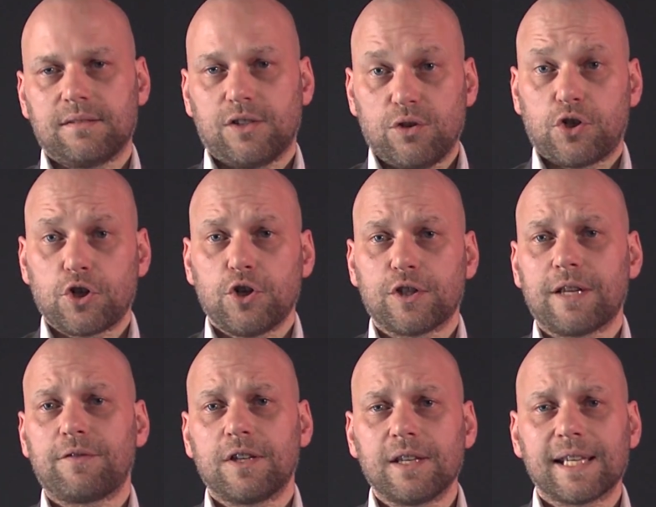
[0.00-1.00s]
you should
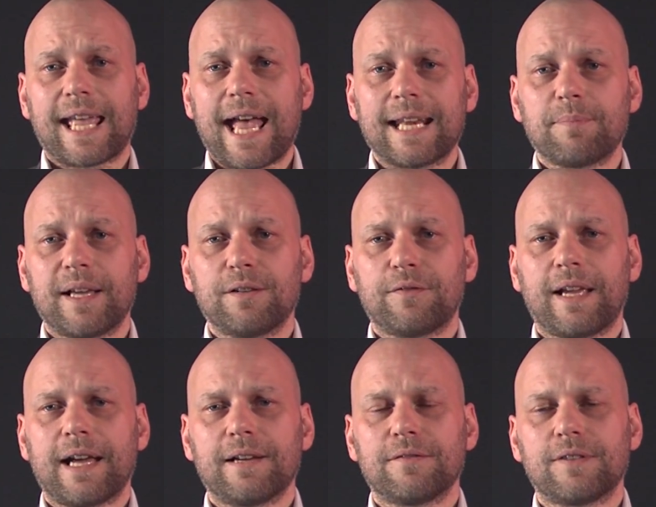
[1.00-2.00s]
if you're going to get any benefit
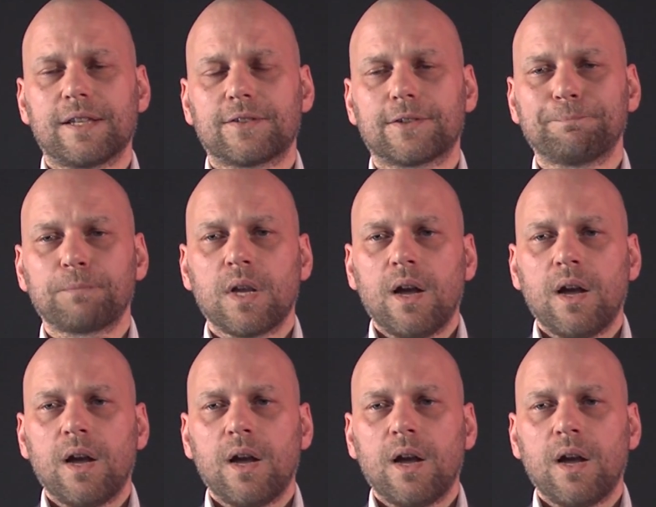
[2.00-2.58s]
out of this.